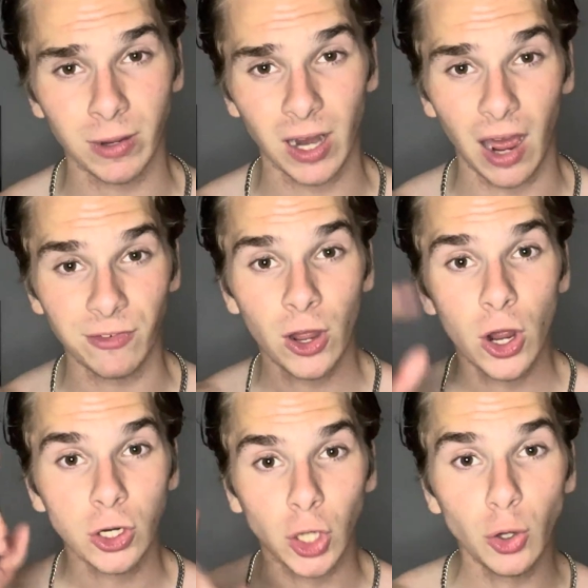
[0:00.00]
your life.
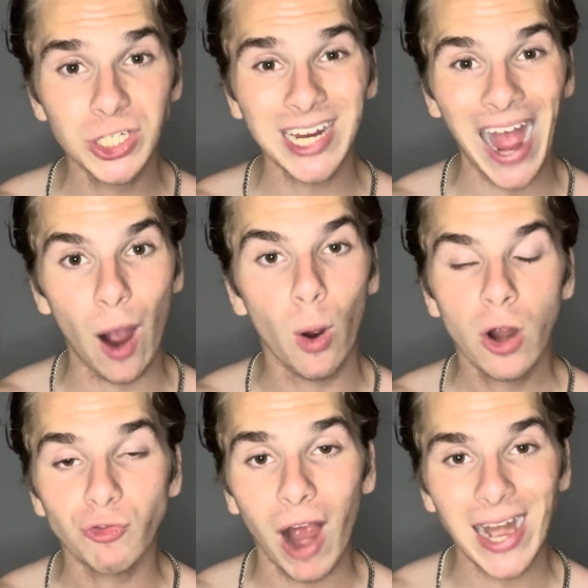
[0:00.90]
Go check out
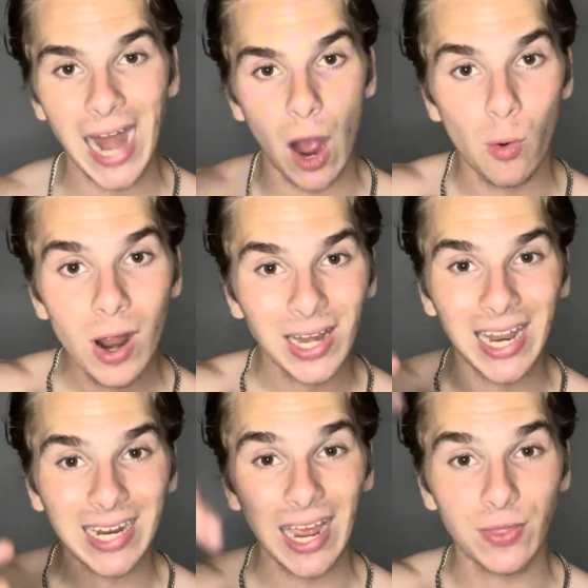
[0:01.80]
right now,
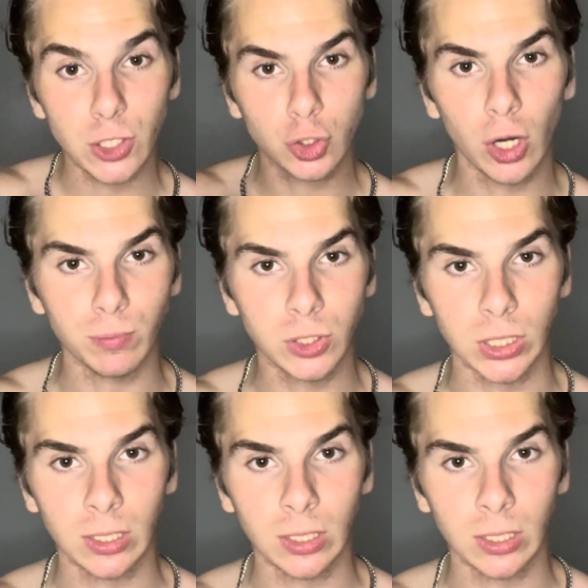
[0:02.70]
link in the description.